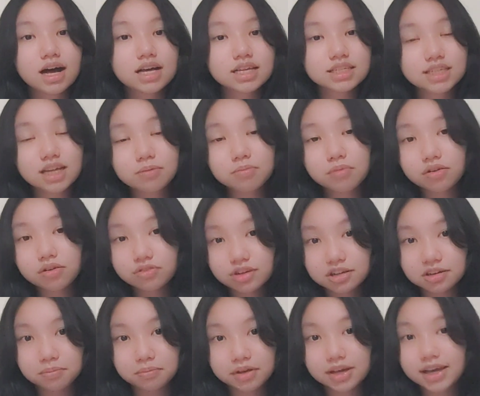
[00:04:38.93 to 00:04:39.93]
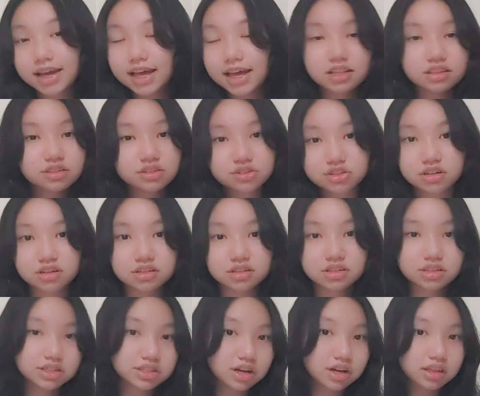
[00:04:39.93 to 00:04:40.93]
Some of them can't just
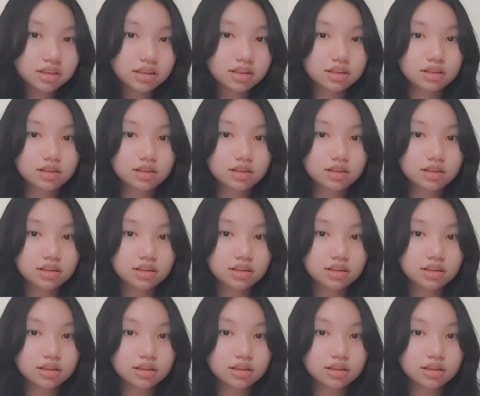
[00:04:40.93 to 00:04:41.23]
shut